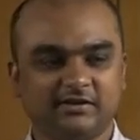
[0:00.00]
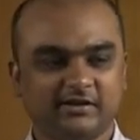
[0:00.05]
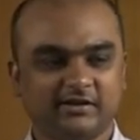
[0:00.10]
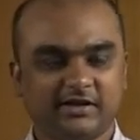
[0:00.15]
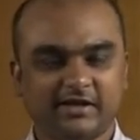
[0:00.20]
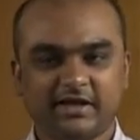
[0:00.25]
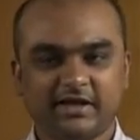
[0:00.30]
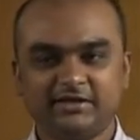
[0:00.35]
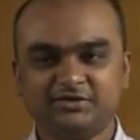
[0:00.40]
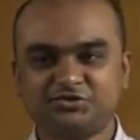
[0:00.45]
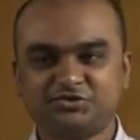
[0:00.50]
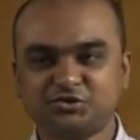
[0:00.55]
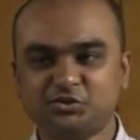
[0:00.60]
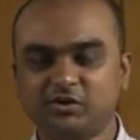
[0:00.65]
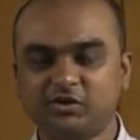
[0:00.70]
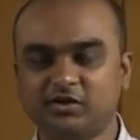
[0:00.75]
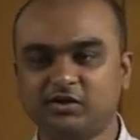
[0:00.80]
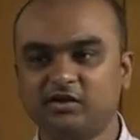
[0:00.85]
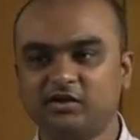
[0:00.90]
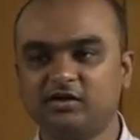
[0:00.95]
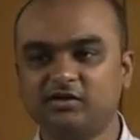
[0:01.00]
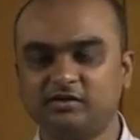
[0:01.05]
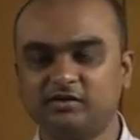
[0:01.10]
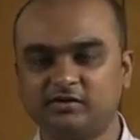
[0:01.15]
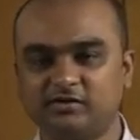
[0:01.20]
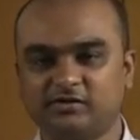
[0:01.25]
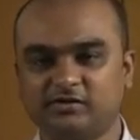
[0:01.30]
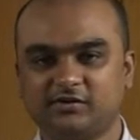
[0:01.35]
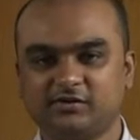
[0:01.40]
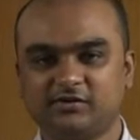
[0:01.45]
and to learn
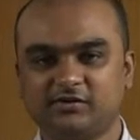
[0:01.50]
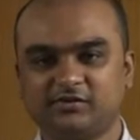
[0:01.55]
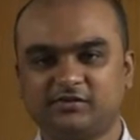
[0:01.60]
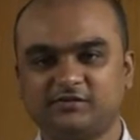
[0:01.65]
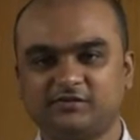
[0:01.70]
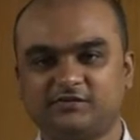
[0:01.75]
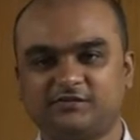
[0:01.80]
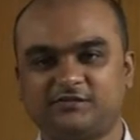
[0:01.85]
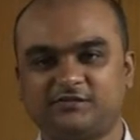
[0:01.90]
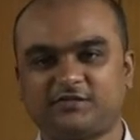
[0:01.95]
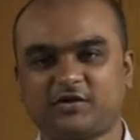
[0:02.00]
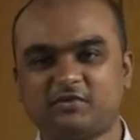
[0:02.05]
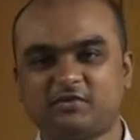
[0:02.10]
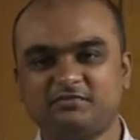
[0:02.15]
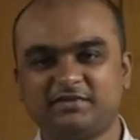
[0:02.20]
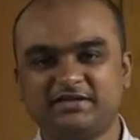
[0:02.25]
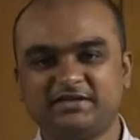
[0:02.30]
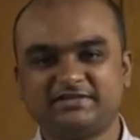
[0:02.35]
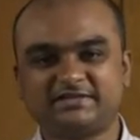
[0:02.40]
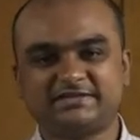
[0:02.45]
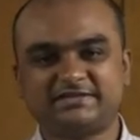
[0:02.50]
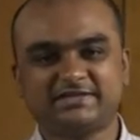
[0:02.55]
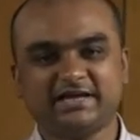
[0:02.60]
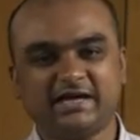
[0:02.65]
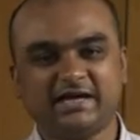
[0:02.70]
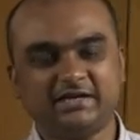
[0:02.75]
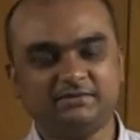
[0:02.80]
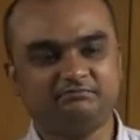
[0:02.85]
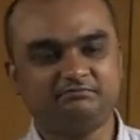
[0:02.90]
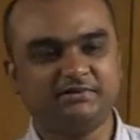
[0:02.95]
from its
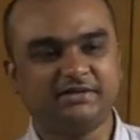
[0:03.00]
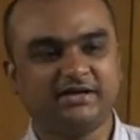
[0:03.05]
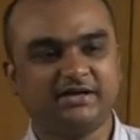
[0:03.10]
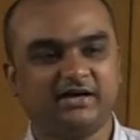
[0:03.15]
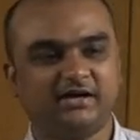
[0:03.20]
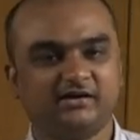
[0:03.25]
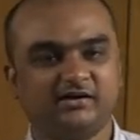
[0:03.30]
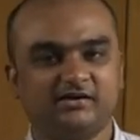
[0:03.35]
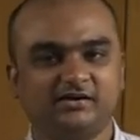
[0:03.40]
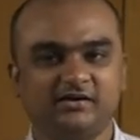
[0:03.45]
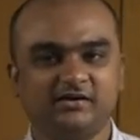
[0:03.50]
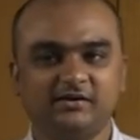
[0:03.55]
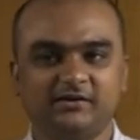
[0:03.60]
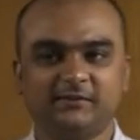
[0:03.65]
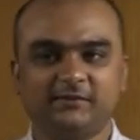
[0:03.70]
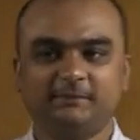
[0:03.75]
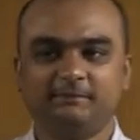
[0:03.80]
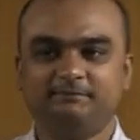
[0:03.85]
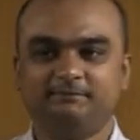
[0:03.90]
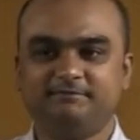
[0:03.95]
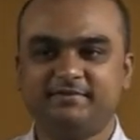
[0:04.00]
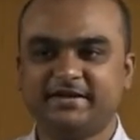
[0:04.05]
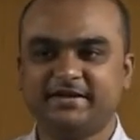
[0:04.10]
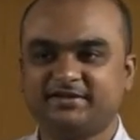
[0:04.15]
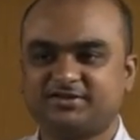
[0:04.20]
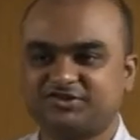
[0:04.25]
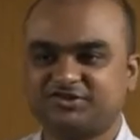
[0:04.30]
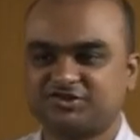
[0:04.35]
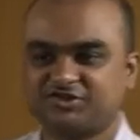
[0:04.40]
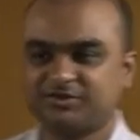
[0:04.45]
IPR
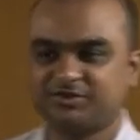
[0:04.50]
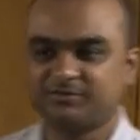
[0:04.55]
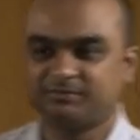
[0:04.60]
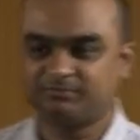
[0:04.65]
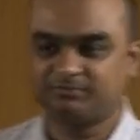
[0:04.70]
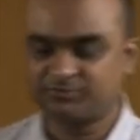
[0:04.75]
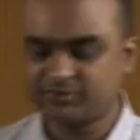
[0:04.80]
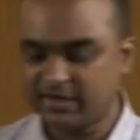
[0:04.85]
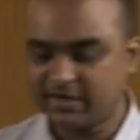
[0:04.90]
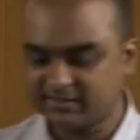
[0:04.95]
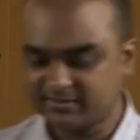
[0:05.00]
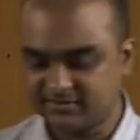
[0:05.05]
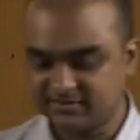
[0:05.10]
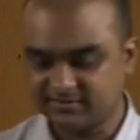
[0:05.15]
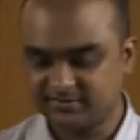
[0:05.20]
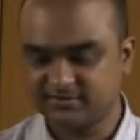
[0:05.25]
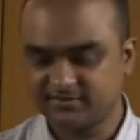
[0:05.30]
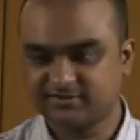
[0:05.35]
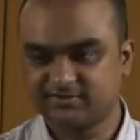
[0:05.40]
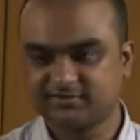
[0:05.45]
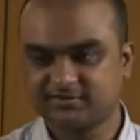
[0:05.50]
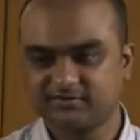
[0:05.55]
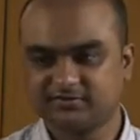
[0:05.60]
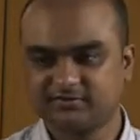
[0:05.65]
best practices.